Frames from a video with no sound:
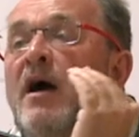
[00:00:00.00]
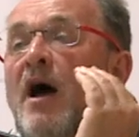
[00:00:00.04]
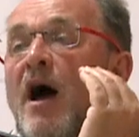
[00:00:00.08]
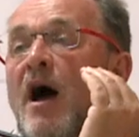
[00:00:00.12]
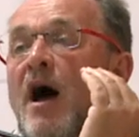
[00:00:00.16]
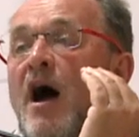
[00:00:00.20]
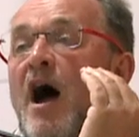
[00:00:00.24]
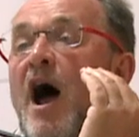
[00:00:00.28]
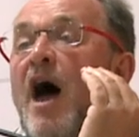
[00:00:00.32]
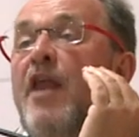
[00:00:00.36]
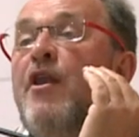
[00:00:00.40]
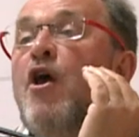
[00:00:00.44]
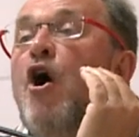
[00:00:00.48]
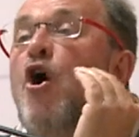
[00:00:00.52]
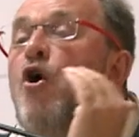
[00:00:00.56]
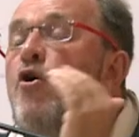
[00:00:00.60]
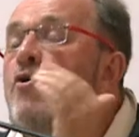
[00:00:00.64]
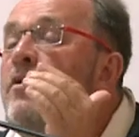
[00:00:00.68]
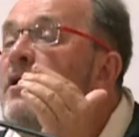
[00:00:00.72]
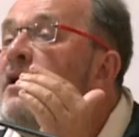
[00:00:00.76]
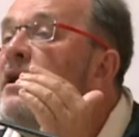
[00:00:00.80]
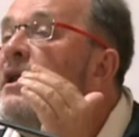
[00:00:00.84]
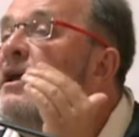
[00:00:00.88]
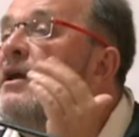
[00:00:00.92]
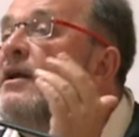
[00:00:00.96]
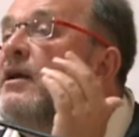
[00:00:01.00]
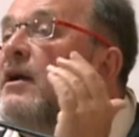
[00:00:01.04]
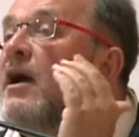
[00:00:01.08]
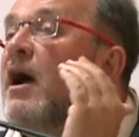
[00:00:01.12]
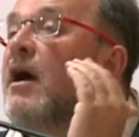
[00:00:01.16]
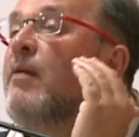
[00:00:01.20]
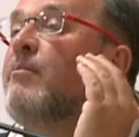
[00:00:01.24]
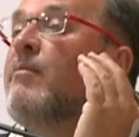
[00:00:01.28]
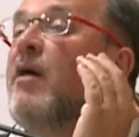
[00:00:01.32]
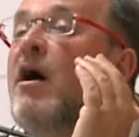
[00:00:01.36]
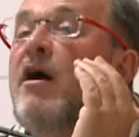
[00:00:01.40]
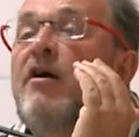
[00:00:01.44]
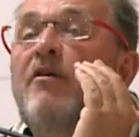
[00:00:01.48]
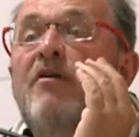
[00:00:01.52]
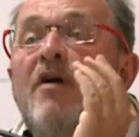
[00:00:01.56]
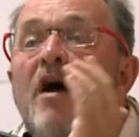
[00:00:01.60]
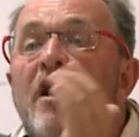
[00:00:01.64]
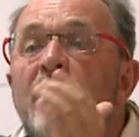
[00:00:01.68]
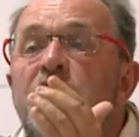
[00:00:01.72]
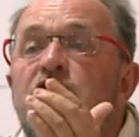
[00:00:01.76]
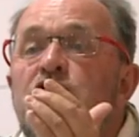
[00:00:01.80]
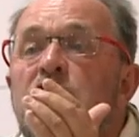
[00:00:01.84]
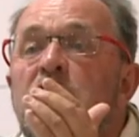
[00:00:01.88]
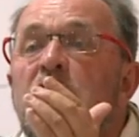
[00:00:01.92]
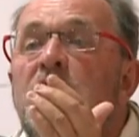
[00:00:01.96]
And only a
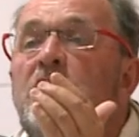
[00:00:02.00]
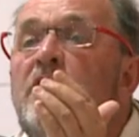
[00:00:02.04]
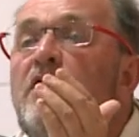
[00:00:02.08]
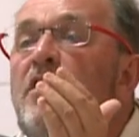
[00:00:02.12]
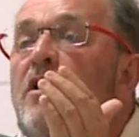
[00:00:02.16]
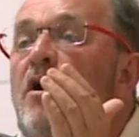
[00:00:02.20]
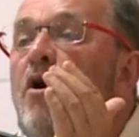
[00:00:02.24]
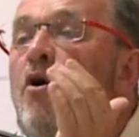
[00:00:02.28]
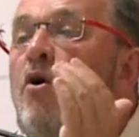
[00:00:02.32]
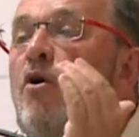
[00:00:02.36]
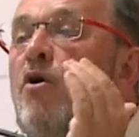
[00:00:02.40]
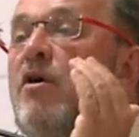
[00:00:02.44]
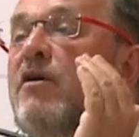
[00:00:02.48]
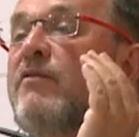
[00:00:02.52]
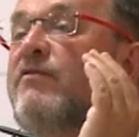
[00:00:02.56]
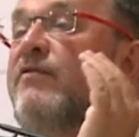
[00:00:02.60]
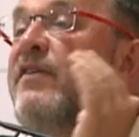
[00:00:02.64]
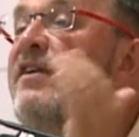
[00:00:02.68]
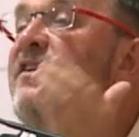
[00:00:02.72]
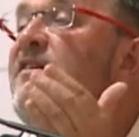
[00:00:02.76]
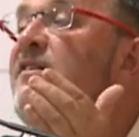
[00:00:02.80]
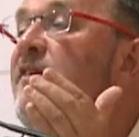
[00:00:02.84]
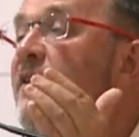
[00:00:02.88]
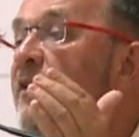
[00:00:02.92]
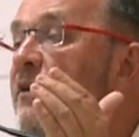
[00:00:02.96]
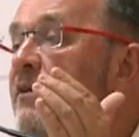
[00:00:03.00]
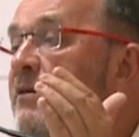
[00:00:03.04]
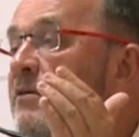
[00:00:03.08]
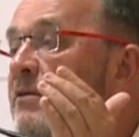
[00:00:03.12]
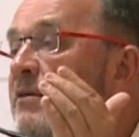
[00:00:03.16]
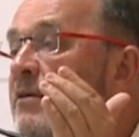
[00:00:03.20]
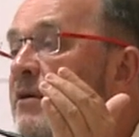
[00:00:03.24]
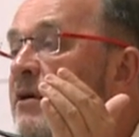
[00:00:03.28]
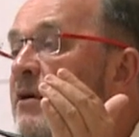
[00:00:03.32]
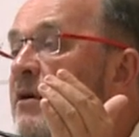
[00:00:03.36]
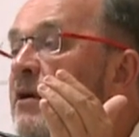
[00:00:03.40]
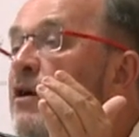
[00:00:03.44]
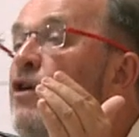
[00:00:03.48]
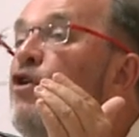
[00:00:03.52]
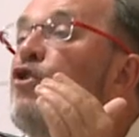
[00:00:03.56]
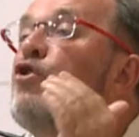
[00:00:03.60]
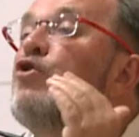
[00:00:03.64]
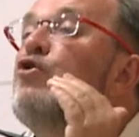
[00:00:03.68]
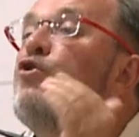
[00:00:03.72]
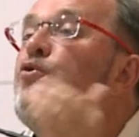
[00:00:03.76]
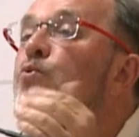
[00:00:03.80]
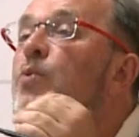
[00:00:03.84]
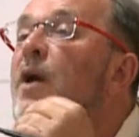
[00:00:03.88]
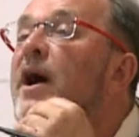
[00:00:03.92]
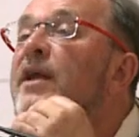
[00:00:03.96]
Maharaja or a vizier
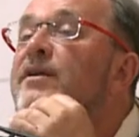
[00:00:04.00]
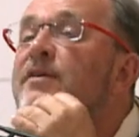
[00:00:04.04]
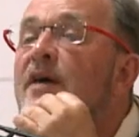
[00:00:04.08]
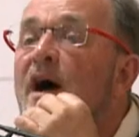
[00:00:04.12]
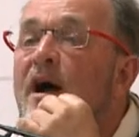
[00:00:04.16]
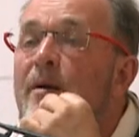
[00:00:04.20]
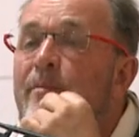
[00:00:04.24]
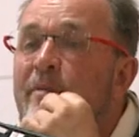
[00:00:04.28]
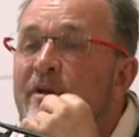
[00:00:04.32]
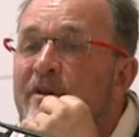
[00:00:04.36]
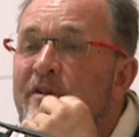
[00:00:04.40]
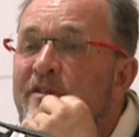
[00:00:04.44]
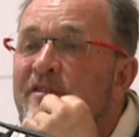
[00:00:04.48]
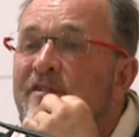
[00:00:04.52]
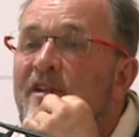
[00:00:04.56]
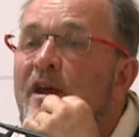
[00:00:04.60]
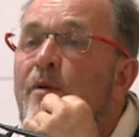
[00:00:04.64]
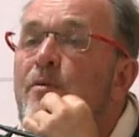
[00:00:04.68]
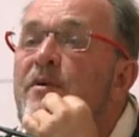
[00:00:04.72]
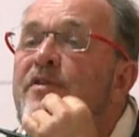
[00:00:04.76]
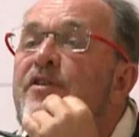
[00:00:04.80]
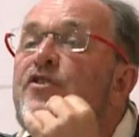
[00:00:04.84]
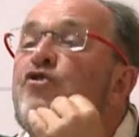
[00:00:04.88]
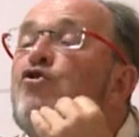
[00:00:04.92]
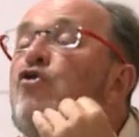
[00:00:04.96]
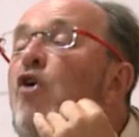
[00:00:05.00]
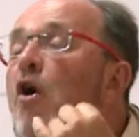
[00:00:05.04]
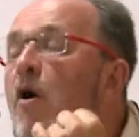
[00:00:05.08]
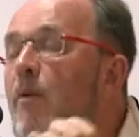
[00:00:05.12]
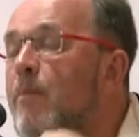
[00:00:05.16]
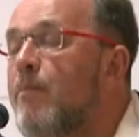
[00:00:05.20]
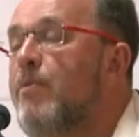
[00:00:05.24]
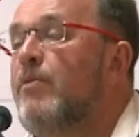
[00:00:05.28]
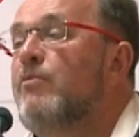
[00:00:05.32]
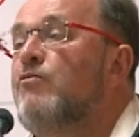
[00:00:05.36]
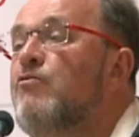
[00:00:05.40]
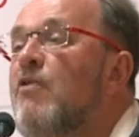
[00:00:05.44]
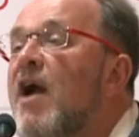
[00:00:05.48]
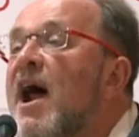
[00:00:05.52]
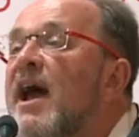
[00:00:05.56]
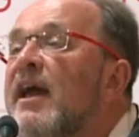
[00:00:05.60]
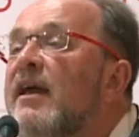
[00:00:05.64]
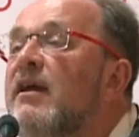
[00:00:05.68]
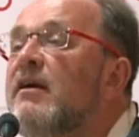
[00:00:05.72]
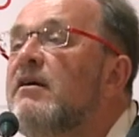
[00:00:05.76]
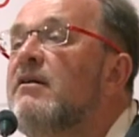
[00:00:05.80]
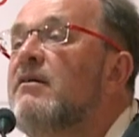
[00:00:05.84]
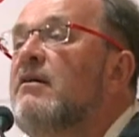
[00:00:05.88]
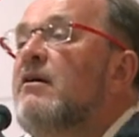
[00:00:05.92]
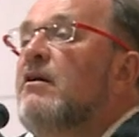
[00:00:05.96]
could wear diamonds. They were the top
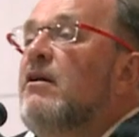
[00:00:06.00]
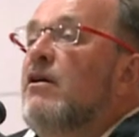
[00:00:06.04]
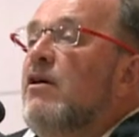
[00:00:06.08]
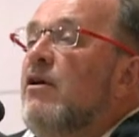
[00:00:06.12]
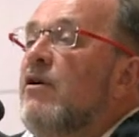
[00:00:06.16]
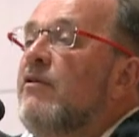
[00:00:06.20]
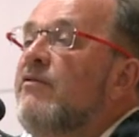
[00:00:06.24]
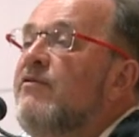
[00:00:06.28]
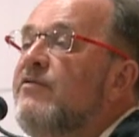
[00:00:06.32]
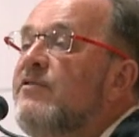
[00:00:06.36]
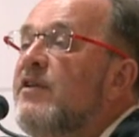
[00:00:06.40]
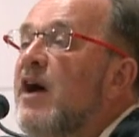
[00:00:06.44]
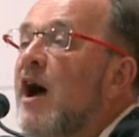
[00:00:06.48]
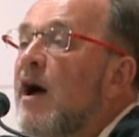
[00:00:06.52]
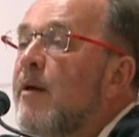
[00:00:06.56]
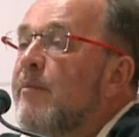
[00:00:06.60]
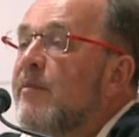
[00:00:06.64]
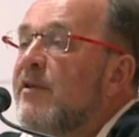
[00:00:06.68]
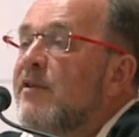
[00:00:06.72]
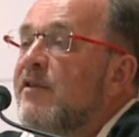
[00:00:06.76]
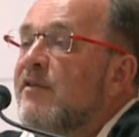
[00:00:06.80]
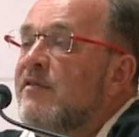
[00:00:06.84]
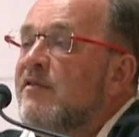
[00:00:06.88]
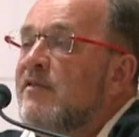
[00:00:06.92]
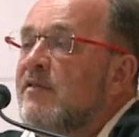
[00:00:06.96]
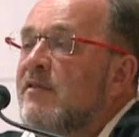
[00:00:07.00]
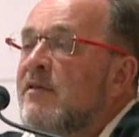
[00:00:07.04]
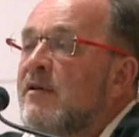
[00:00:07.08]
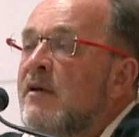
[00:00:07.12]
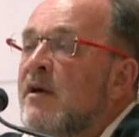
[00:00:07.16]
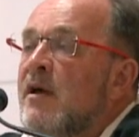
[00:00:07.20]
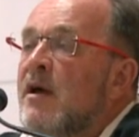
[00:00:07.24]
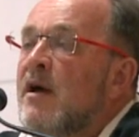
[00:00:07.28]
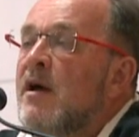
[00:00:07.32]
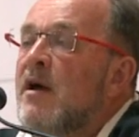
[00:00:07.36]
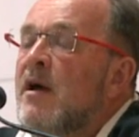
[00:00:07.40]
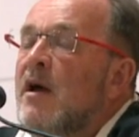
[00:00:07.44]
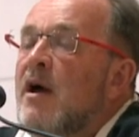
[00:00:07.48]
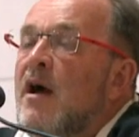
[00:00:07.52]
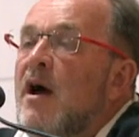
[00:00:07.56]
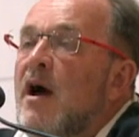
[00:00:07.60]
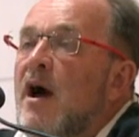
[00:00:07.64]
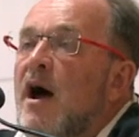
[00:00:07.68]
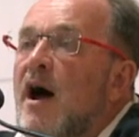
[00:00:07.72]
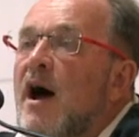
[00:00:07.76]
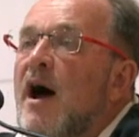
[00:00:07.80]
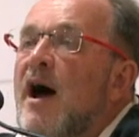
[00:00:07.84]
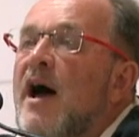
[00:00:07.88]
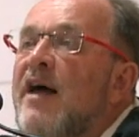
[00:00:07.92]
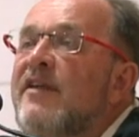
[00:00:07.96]
rank of diamonds.
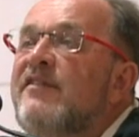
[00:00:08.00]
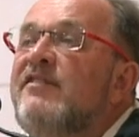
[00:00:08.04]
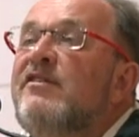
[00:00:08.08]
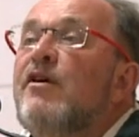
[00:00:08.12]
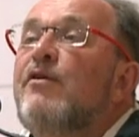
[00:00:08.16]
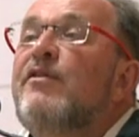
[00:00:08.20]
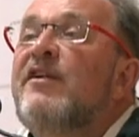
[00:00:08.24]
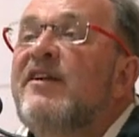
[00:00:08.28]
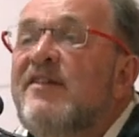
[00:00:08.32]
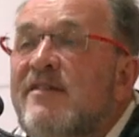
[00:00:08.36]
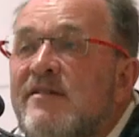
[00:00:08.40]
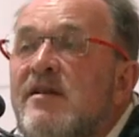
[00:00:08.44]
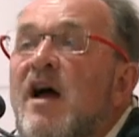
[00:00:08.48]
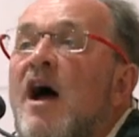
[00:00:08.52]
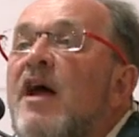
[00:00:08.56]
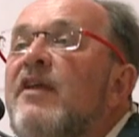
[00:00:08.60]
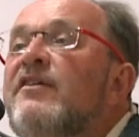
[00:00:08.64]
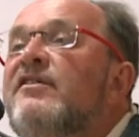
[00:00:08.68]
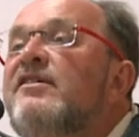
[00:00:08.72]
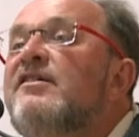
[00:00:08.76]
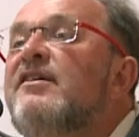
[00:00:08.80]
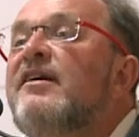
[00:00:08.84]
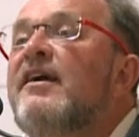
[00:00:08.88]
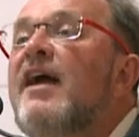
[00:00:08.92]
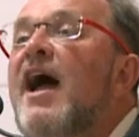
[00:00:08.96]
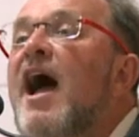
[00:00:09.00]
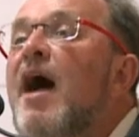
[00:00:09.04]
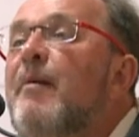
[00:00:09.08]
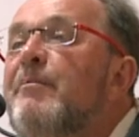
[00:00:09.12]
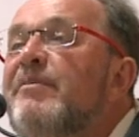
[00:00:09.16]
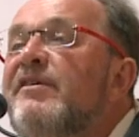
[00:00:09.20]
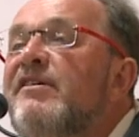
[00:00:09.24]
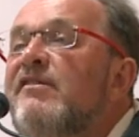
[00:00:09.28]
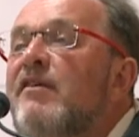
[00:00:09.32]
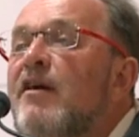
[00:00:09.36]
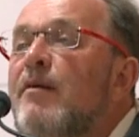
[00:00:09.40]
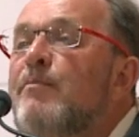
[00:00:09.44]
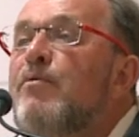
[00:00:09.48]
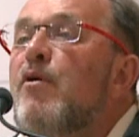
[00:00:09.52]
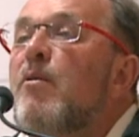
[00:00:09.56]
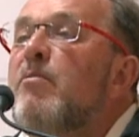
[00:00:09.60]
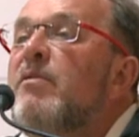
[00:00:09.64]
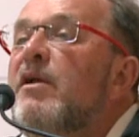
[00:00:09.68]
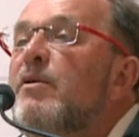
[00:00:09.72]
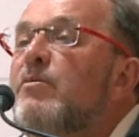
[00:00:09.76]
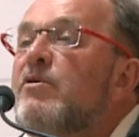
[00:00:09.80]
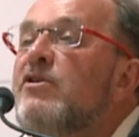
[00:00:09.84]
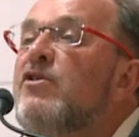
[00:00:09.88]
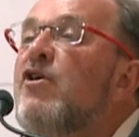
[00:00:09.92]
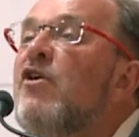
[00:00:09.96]
And so this dancing apsara
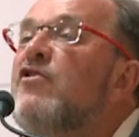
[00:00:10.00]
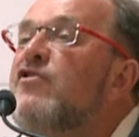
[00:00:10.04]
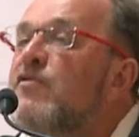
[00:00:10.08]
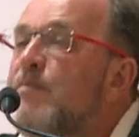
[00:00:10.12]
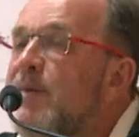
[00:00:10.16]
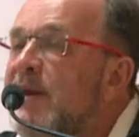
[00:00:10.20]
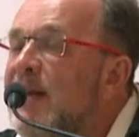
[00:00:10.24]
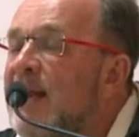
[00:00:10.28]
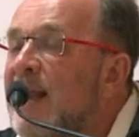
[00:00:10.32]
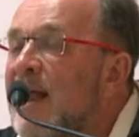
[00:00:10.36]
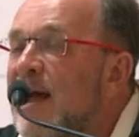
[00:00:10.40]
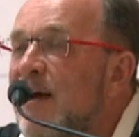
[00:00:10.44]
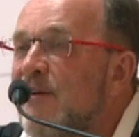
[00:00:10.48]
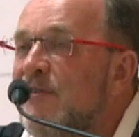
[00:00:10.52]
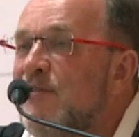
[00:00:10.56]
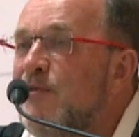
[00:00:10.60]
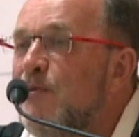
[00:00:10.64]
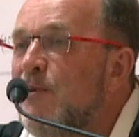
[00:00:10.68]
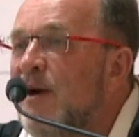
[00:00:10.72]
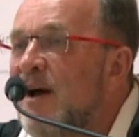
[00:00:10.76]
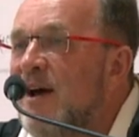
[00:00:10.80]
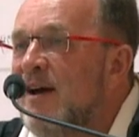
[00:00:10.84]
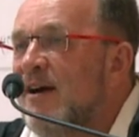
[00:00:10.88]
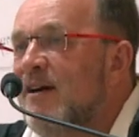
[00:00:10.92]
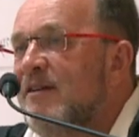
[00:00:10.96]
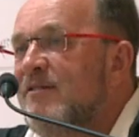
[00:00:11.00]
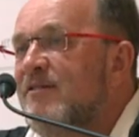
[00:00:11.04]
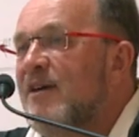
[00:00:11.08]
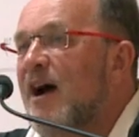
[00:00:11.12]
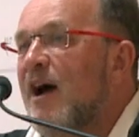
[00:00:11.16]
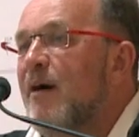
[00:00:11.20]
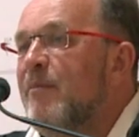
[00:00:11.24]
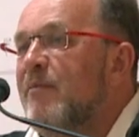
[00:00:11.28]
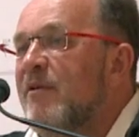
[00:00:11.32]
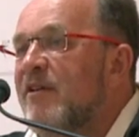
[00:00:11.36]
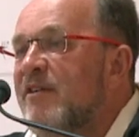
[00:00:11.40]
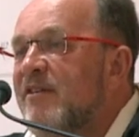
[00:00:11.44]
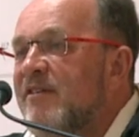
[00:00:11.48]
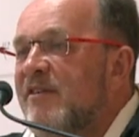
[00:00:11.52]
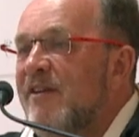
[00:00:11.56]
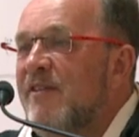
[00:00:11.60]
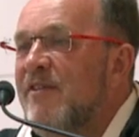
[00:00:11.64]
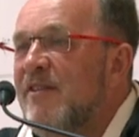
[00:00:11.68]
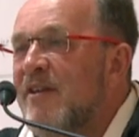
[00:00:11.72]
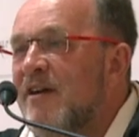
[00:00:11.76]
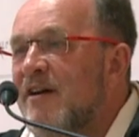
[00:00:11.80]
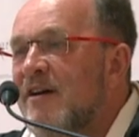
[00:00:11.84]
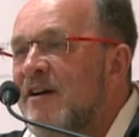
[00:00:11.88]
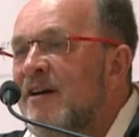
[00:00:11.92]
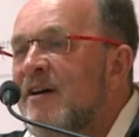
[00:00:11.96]
probably would not have been allowed to wear diamonds in
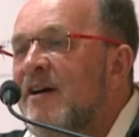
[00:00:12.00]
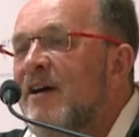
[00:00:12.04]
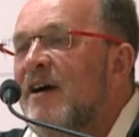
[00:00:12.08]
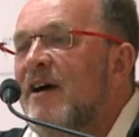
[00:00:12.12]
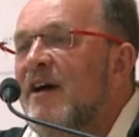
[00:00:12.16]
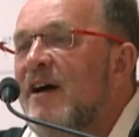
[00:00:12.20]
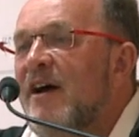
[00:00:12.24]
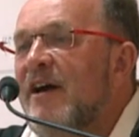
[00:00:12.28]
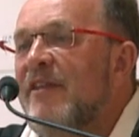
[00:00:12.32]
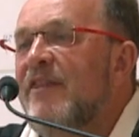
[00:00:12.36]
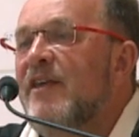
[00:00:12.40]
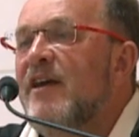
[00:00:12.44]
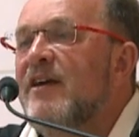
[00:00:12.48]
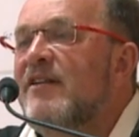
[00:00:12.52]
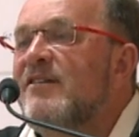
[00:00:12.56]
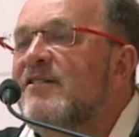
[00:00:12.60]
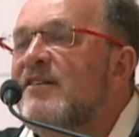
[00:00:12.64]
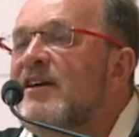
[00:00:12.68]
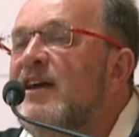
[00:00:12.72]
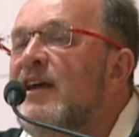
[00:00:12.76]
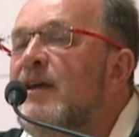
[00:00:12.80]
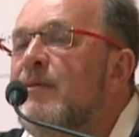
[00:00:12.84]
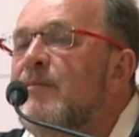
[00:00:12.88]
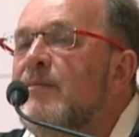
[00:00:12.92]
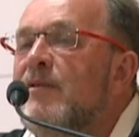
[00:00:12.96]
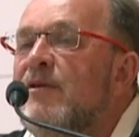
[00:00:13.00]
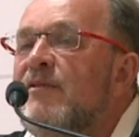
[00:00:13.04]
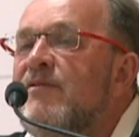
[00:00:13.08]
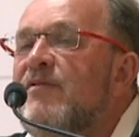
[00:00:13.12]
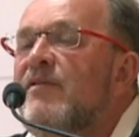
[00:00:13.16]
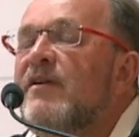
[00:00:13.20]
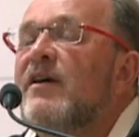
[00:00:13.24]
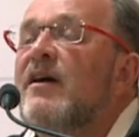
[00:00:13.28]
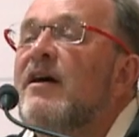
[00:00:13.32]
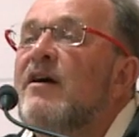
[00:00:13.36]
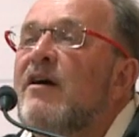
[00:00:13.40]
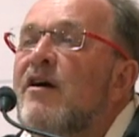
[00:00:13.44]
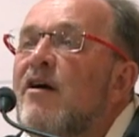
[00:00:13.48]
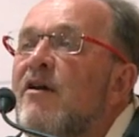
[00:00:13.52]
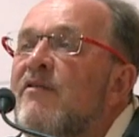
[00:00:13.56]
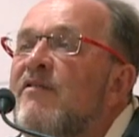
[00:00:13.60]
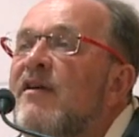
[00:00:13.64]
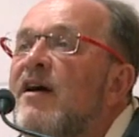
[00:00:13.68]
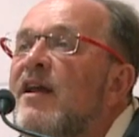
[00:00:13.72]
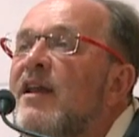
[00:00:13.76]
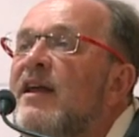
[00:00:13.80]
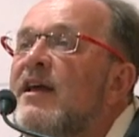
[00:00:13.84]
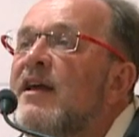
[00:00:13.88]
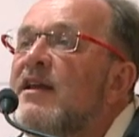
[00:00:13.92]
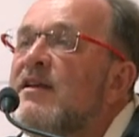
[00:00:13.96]
the scheme of
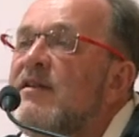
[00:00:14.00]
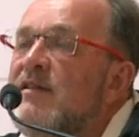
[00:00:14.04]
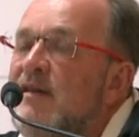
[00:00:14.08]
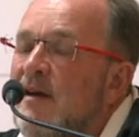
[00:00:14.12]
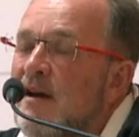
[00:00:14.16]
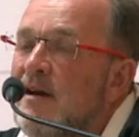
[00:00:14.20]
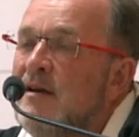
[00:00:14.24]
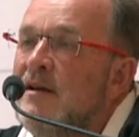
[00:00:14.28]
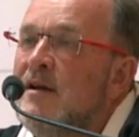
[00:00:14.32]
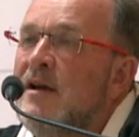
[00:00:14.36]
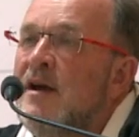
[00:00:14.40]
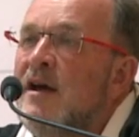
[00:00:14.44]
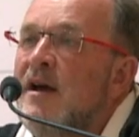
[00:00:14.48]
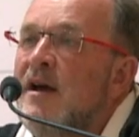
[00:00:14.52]
early India.